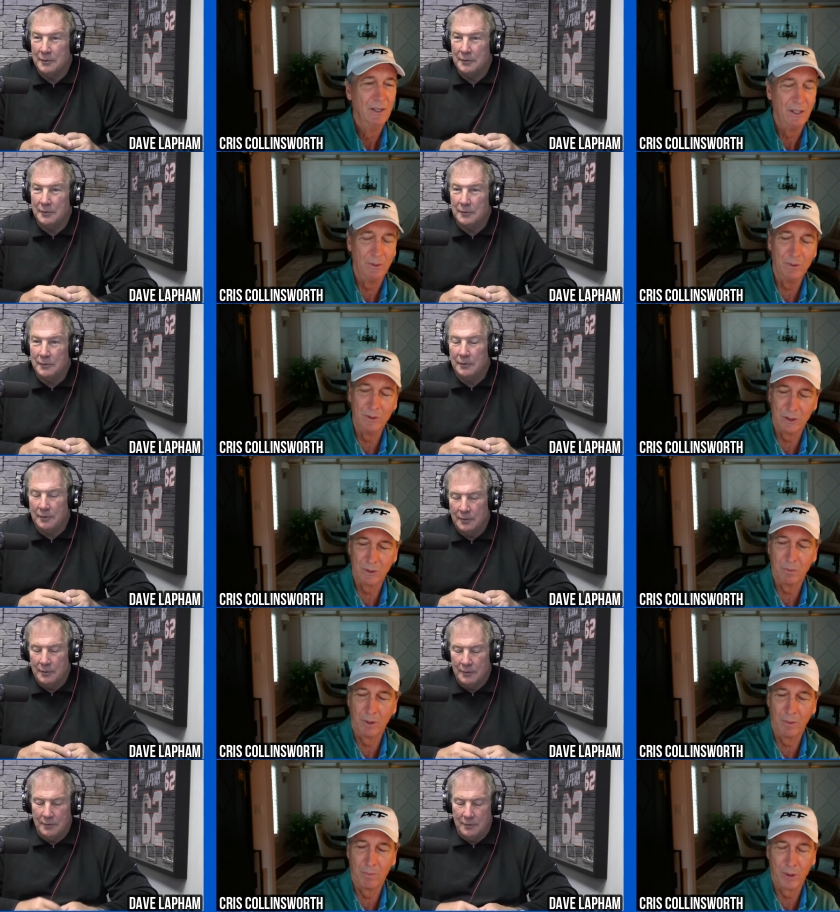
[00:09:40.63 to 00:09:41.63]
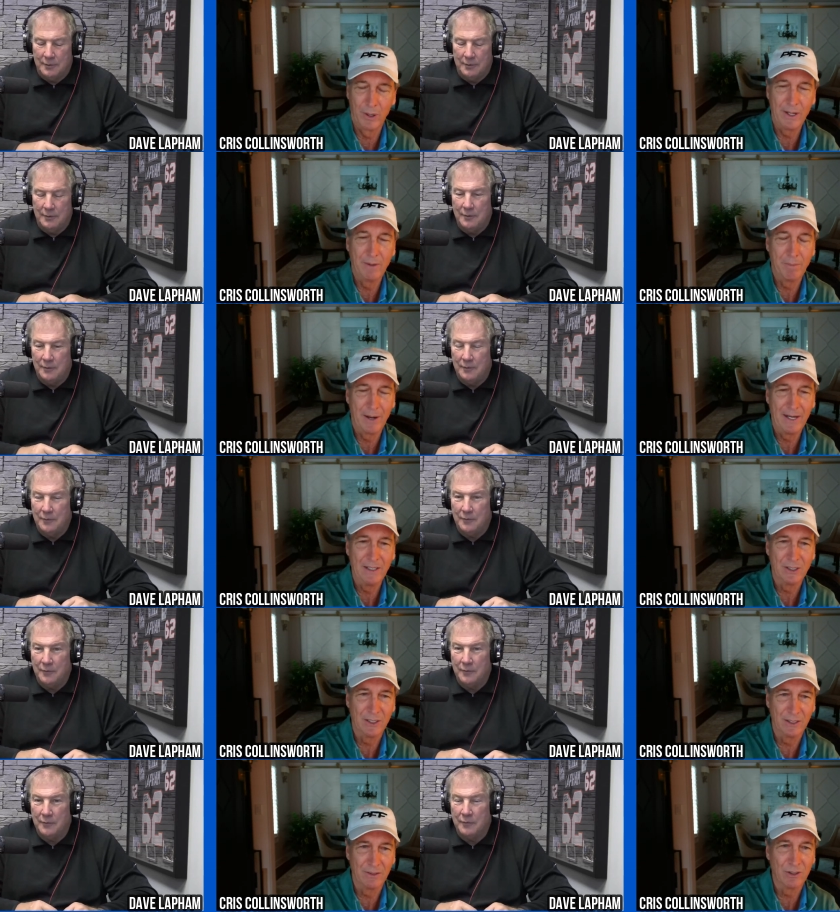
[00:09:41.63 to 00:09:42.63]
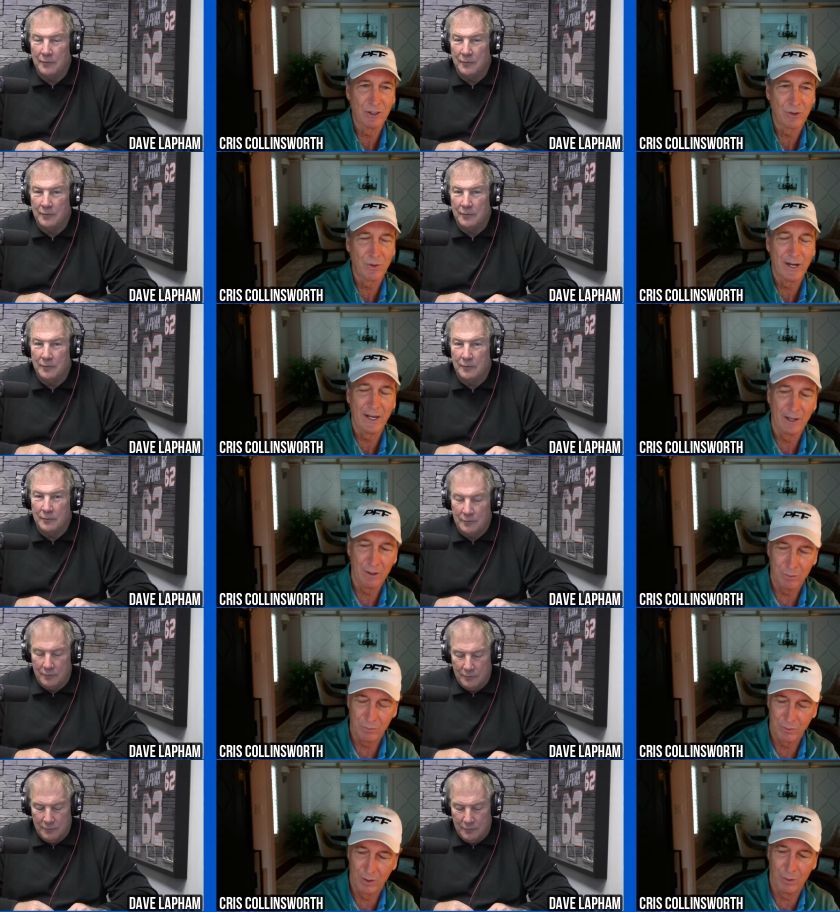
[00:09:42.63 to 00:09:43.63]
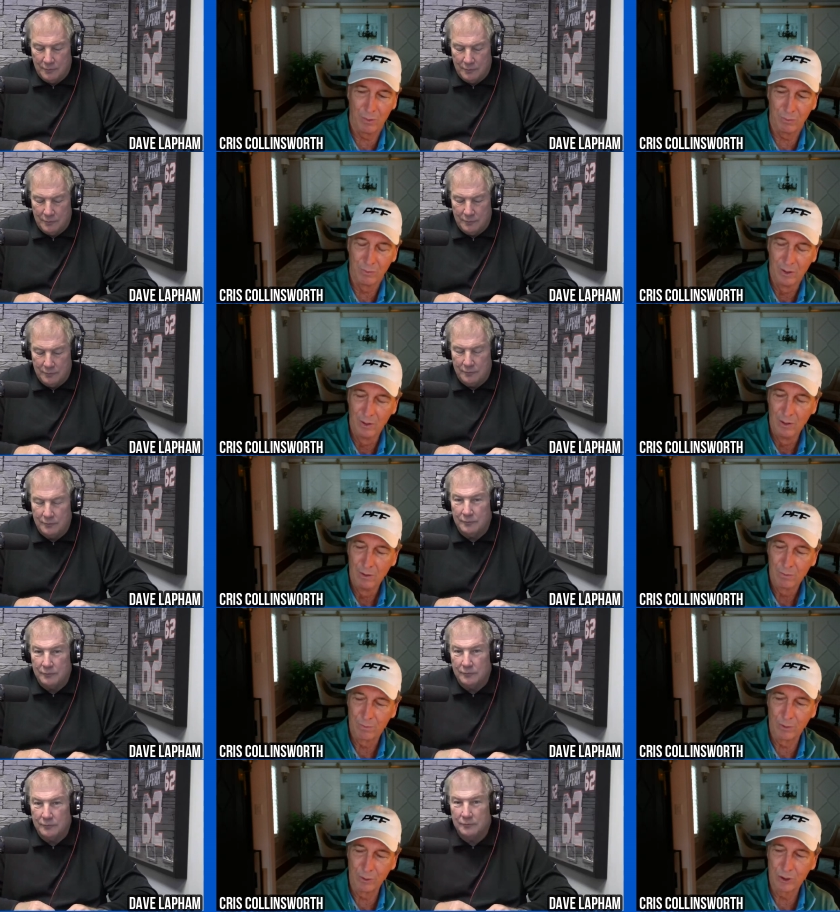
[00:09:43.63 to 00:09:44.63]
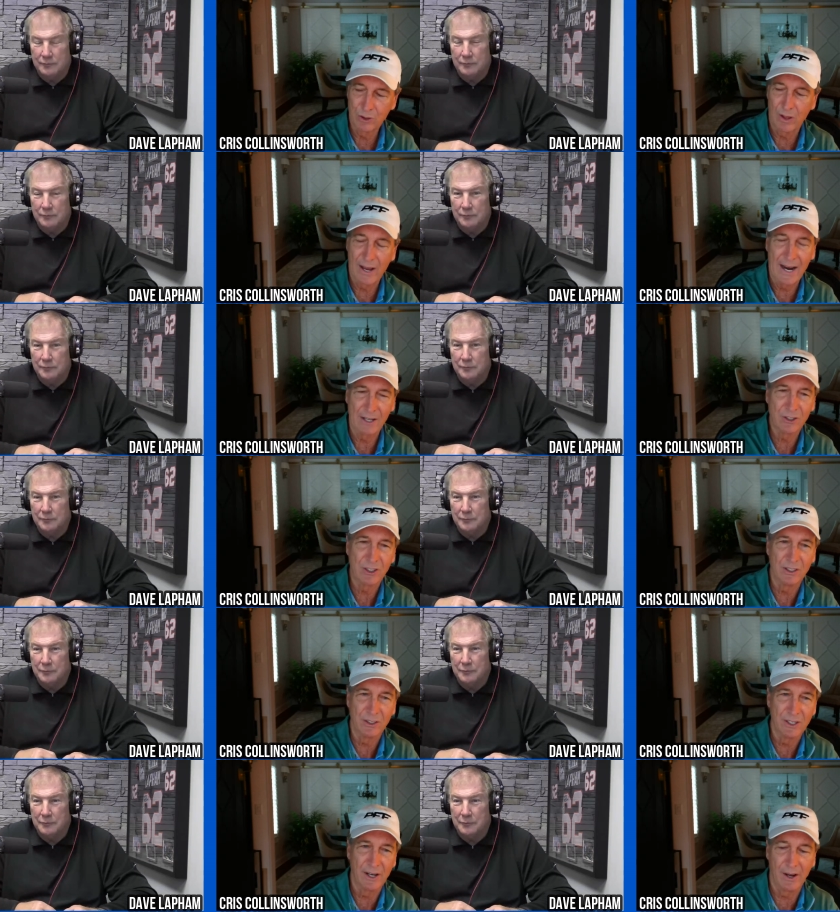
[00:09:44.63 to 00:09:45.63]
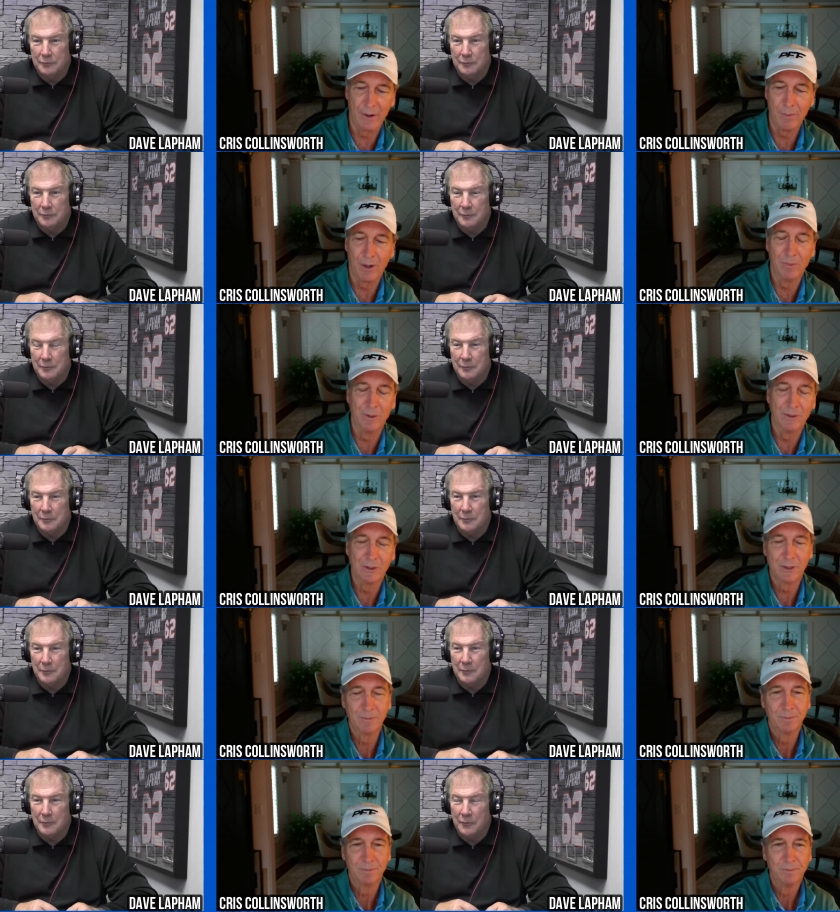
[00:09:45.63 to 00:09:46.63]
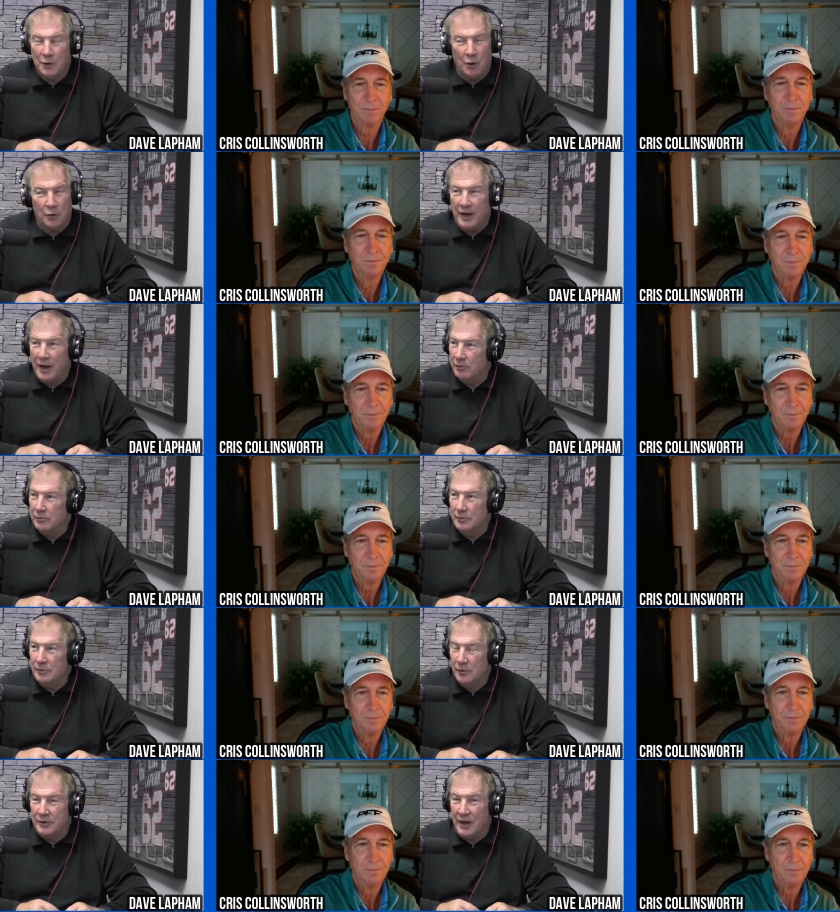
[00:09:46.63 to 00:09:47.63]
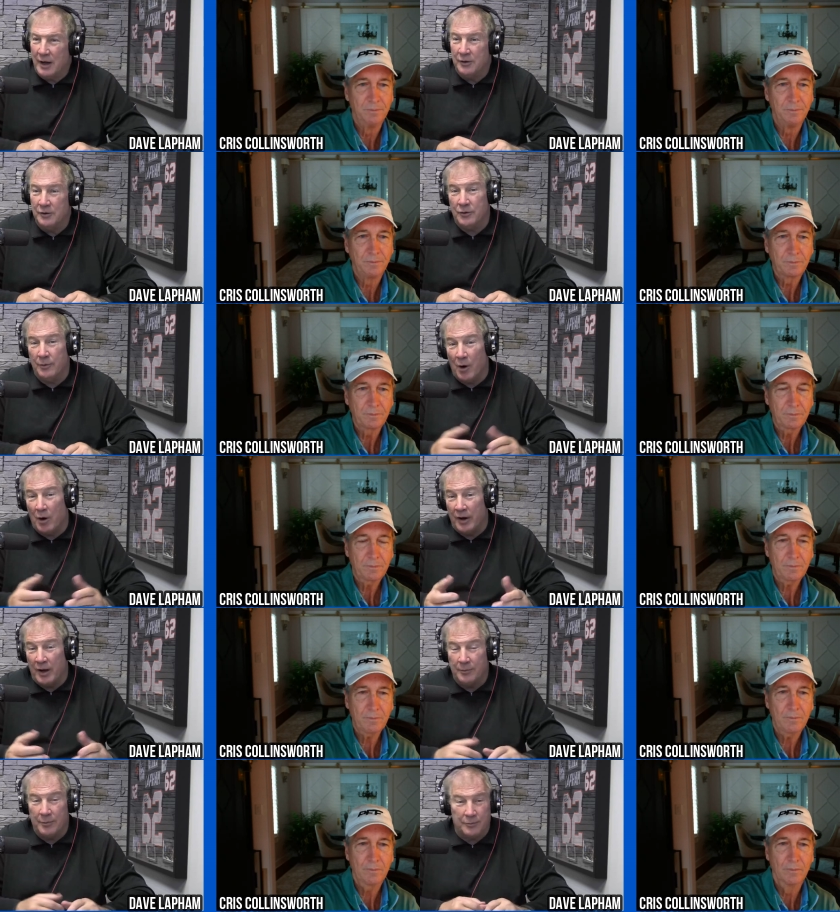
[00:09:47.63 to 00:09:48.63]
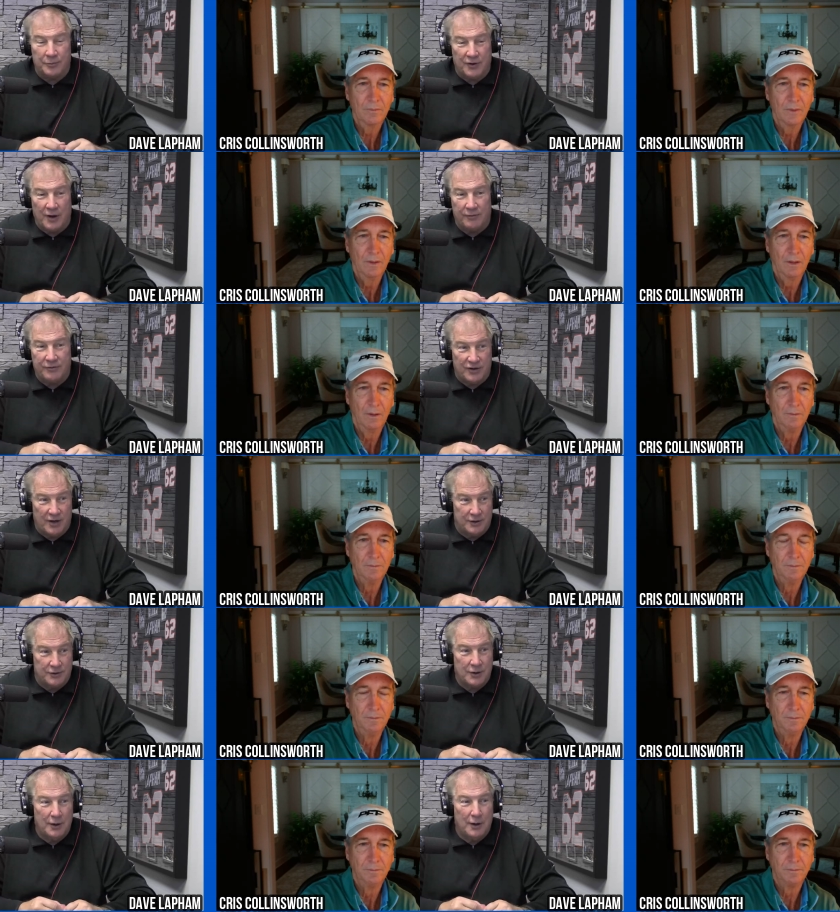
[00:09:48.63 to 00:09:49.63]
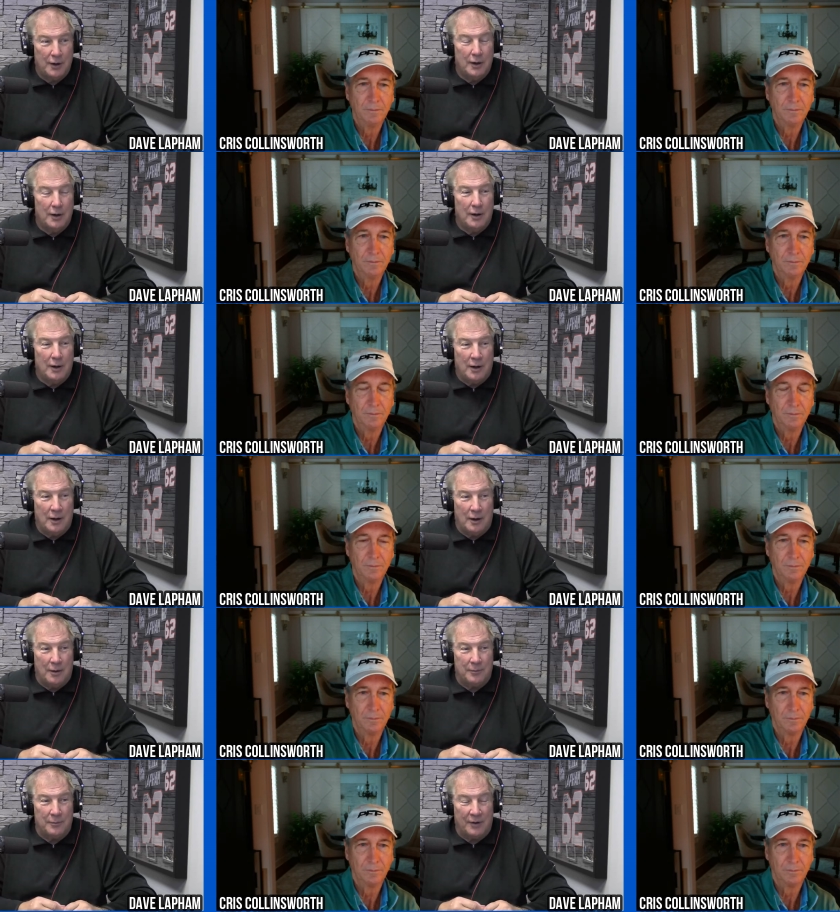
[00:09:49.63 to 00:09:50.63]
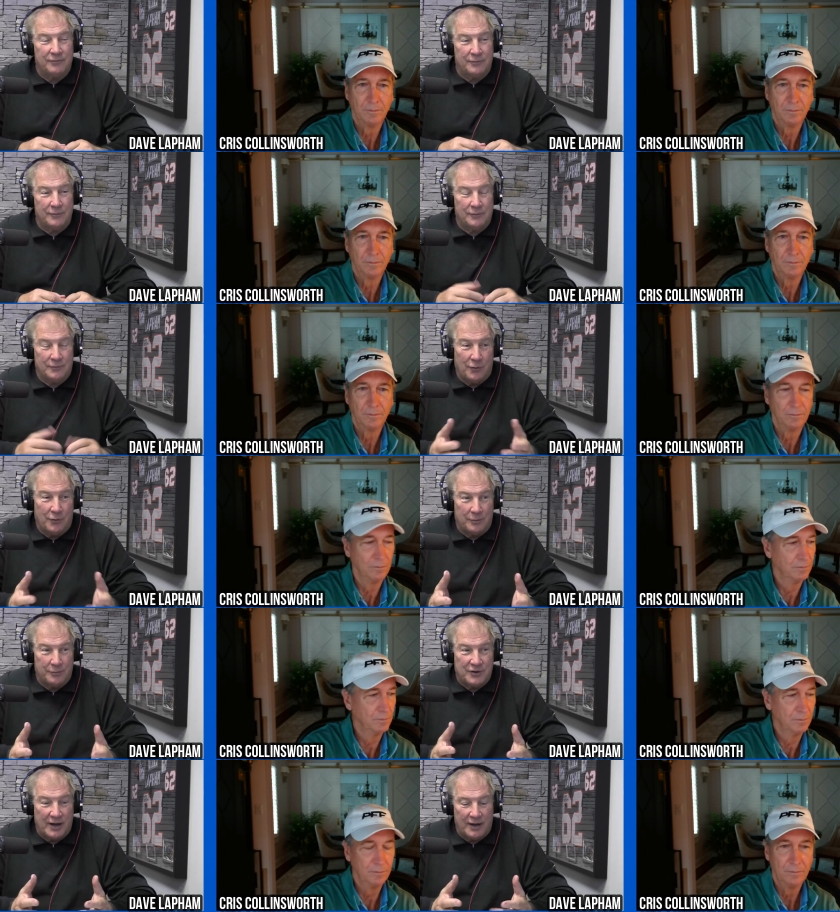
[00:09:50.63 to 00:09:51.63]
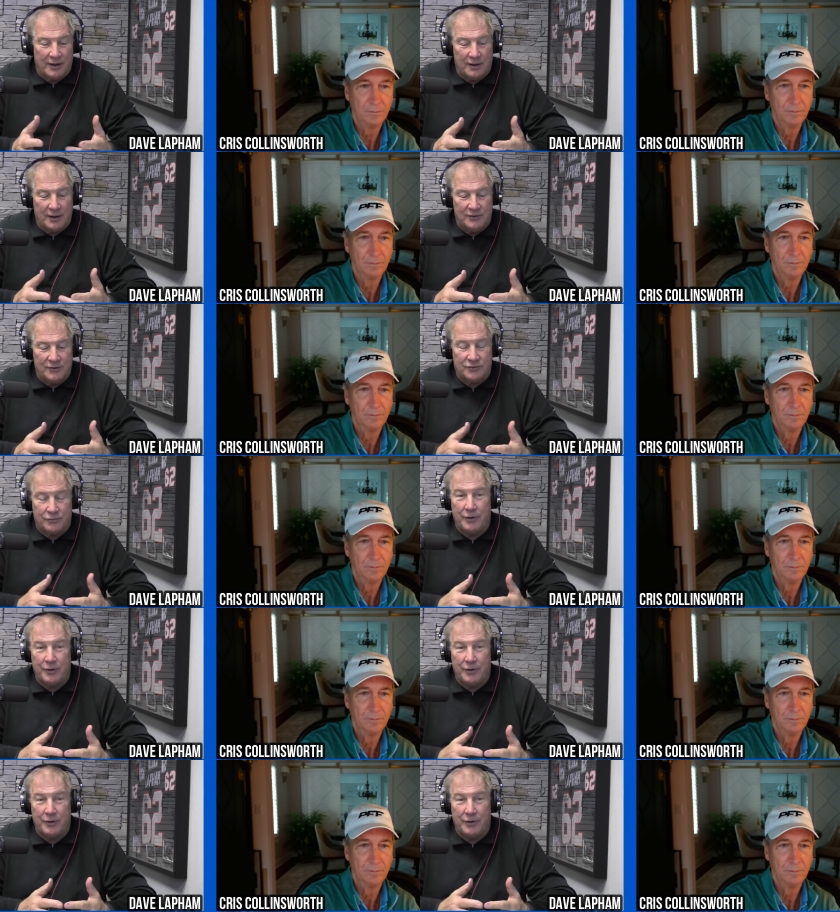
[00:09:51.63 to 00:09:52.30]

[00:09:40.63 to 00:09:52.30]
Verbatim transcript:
Speaker 1: it was a, a pretty amazing string of, of first class Cincinnati moments.
Speaker 2: No doubt. No doubt. And Damar Hamlin himself says, um, I heard him say he's three